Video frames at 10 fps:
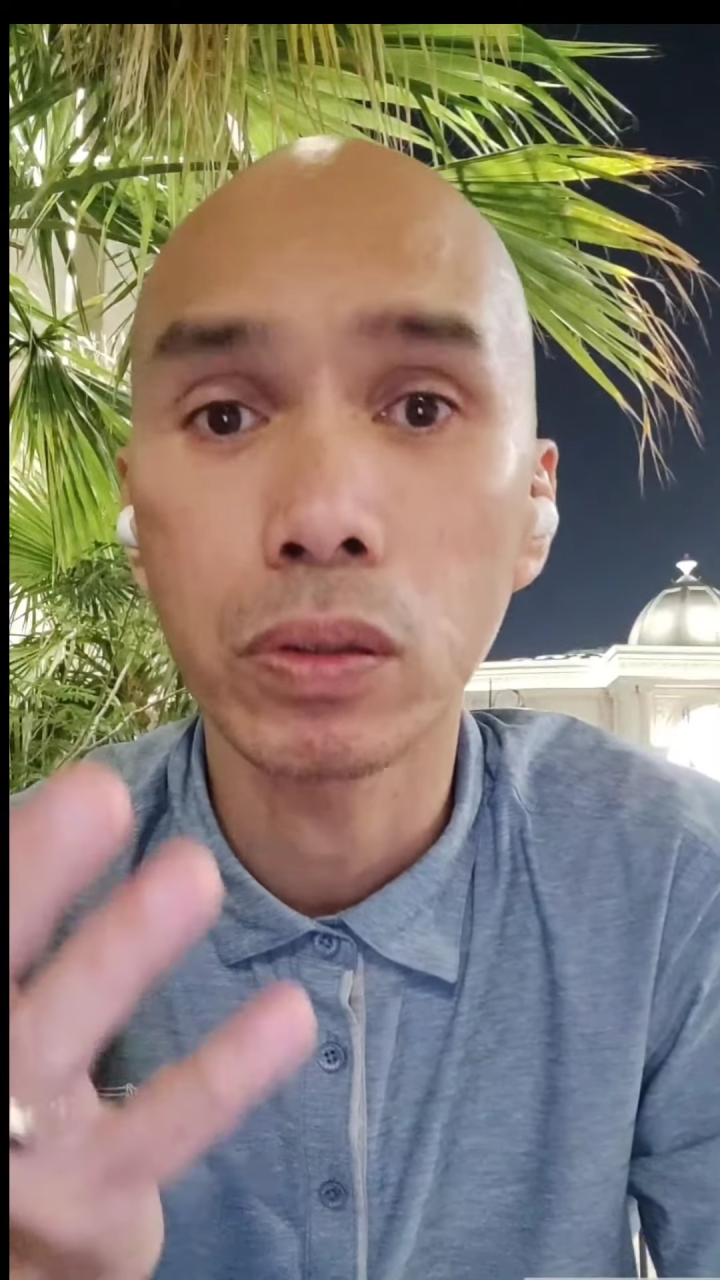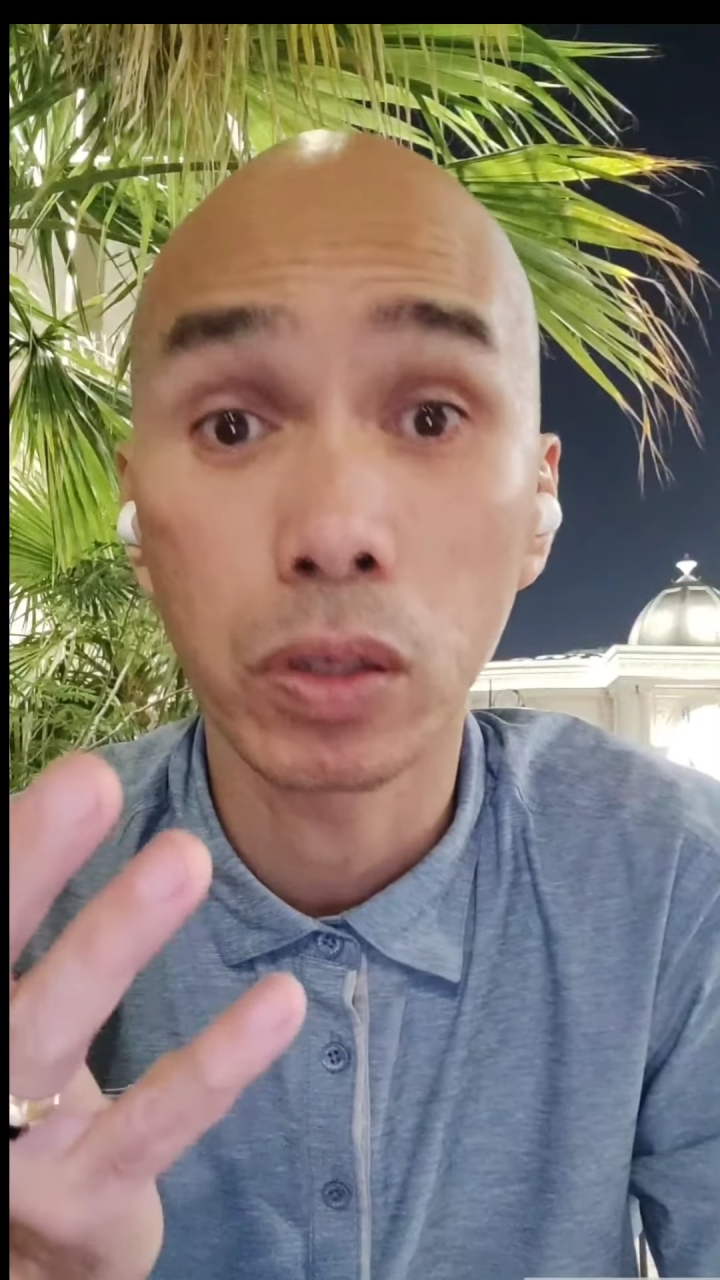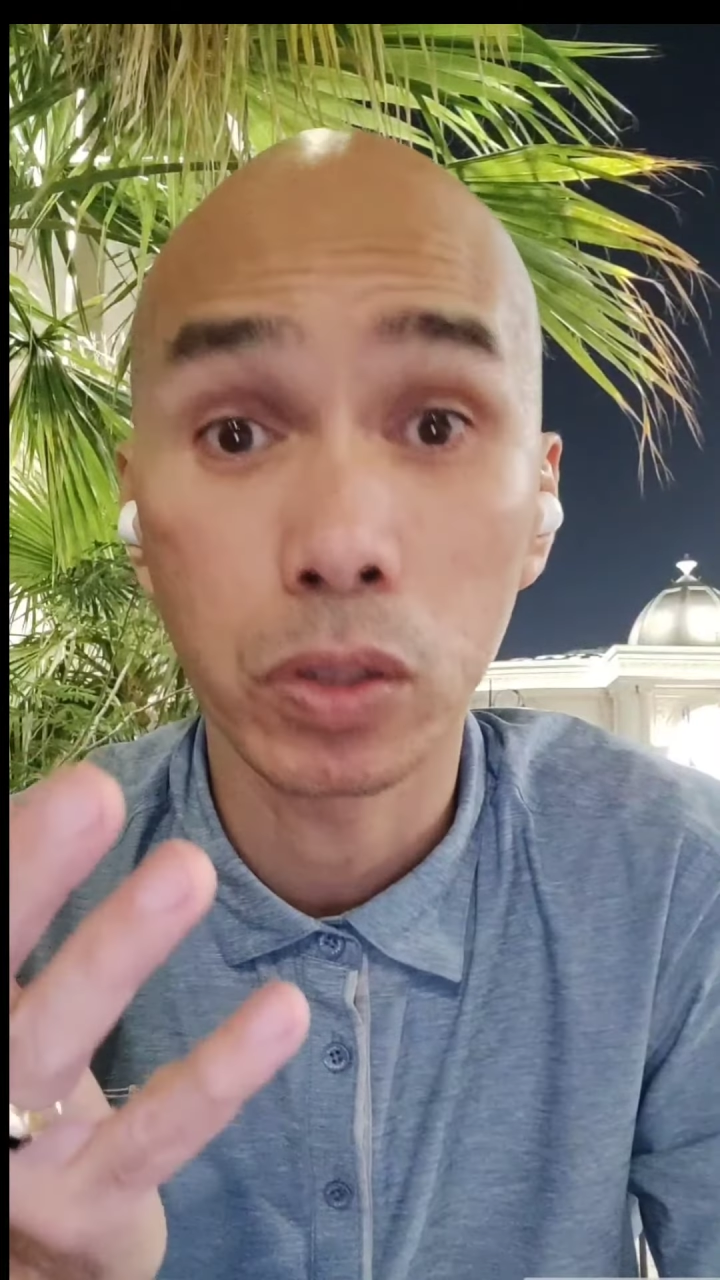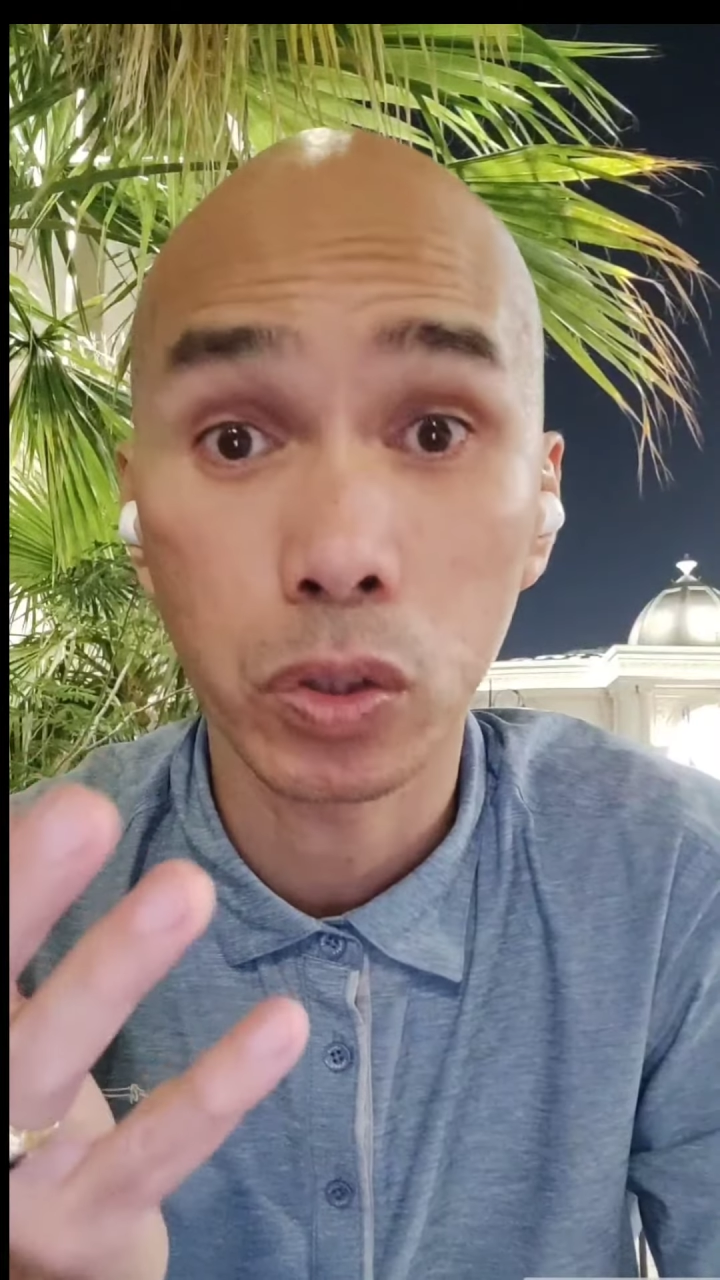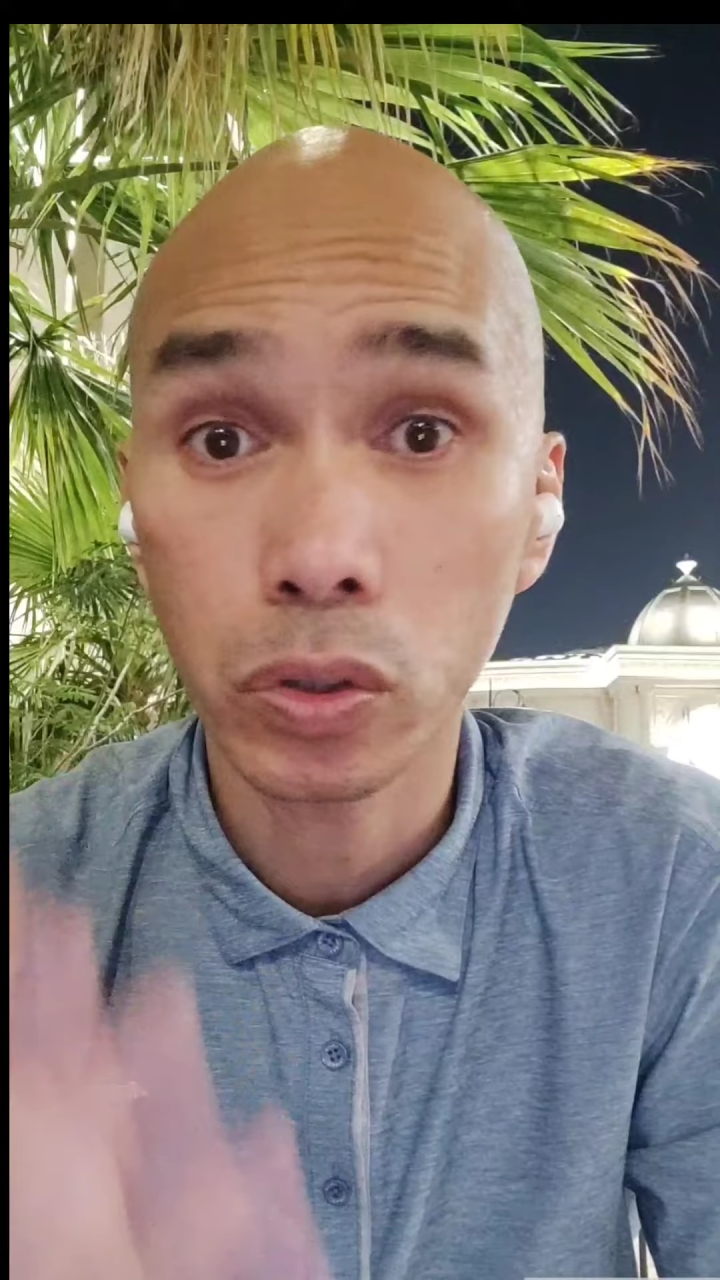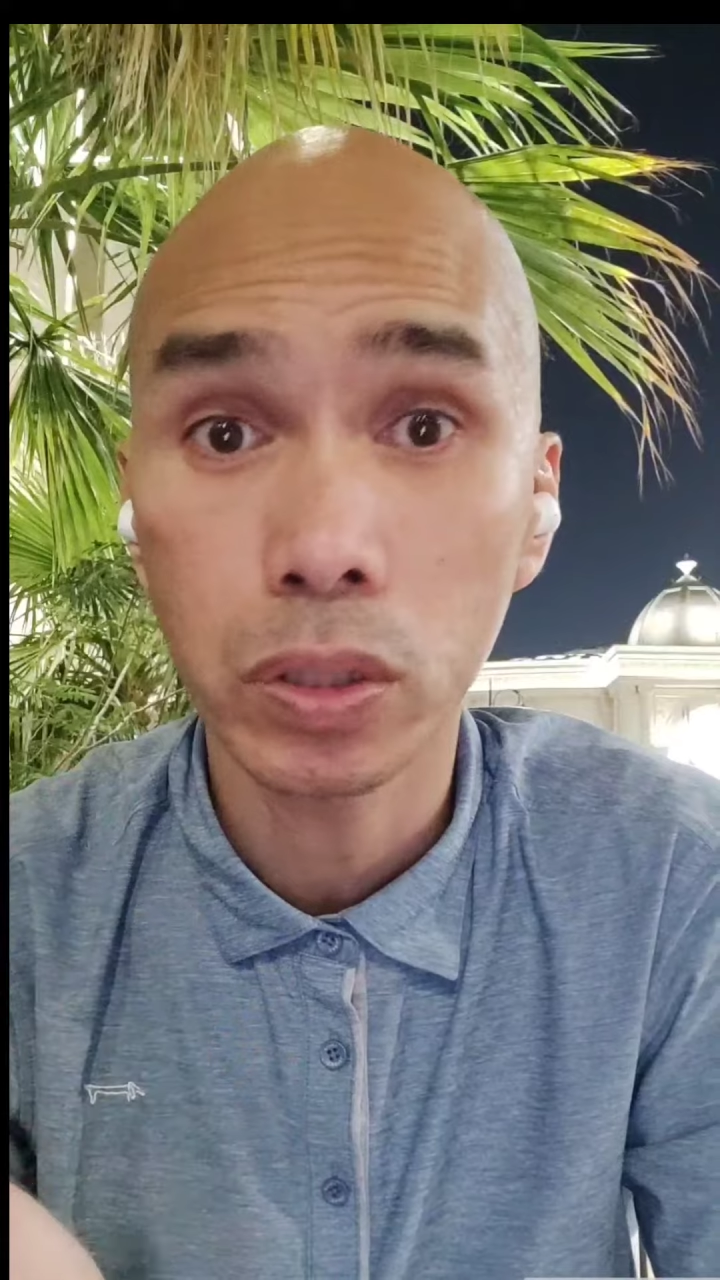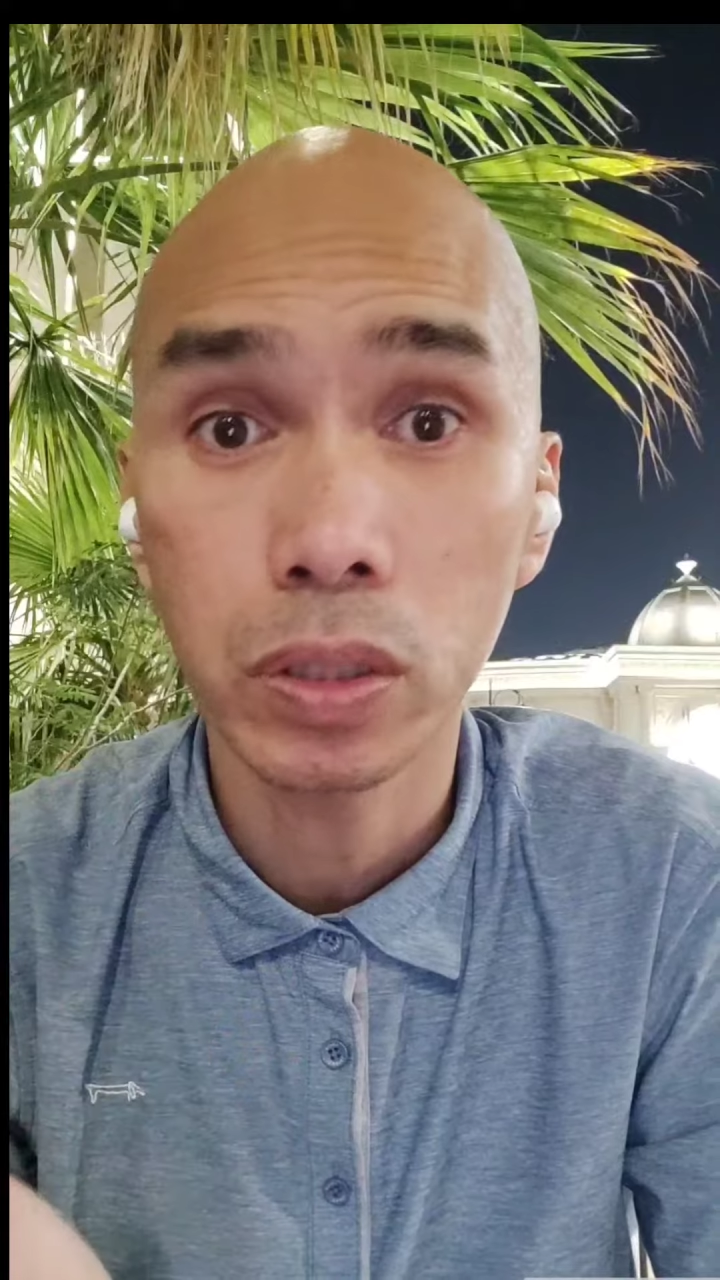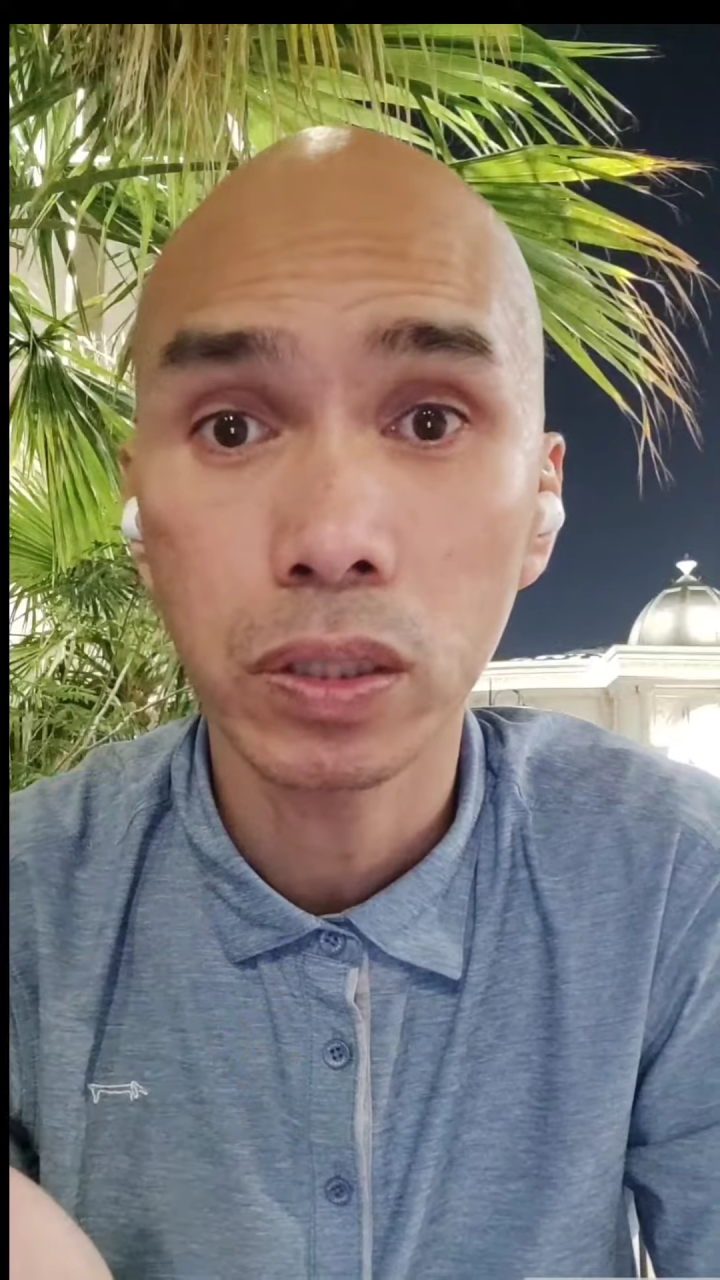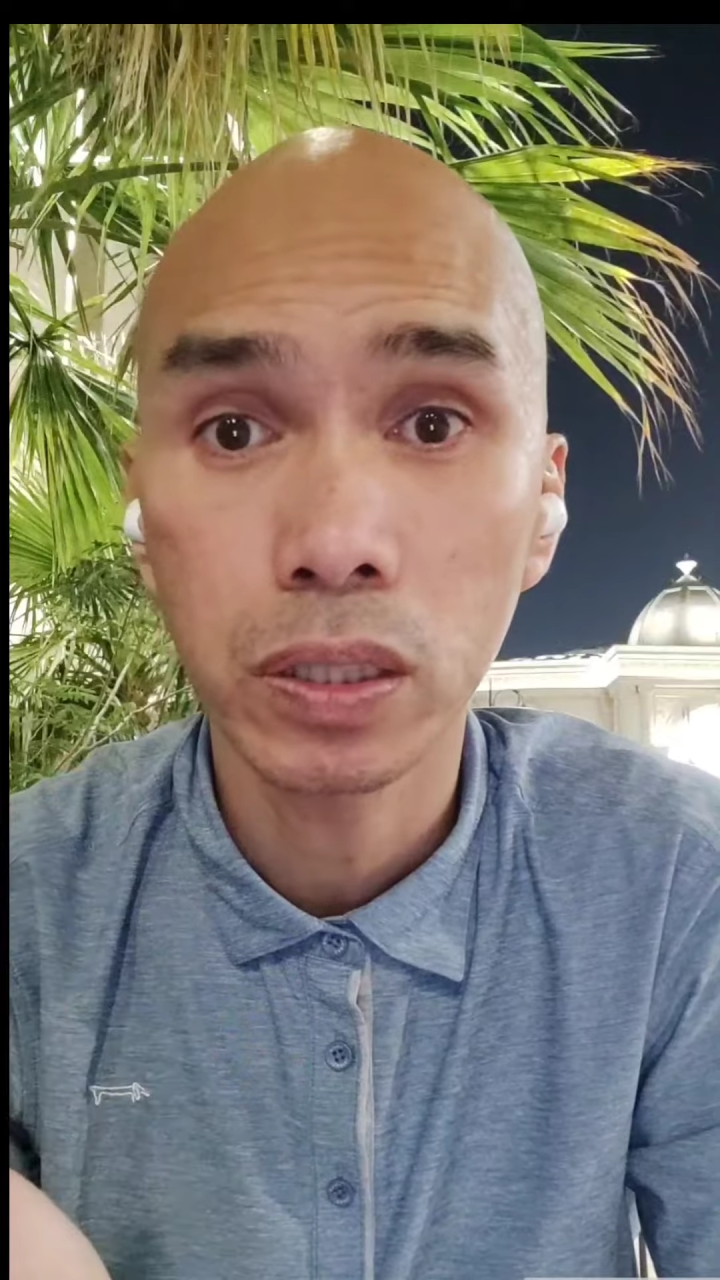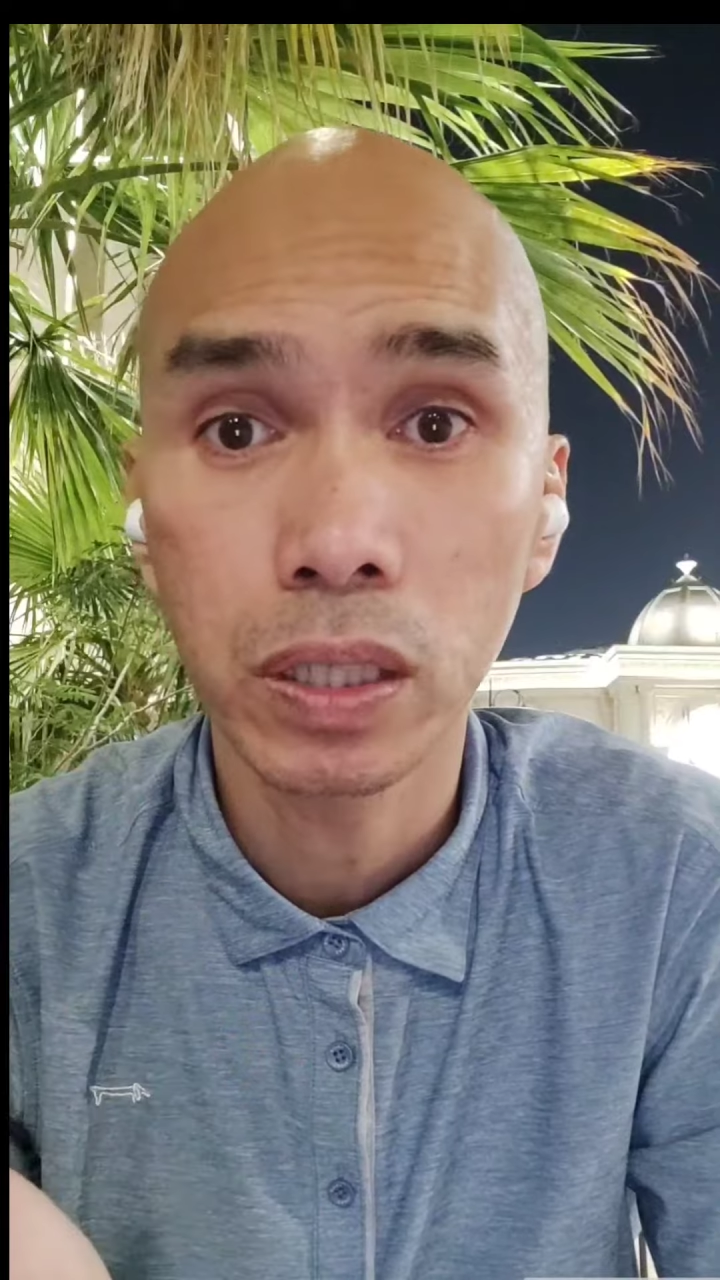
resources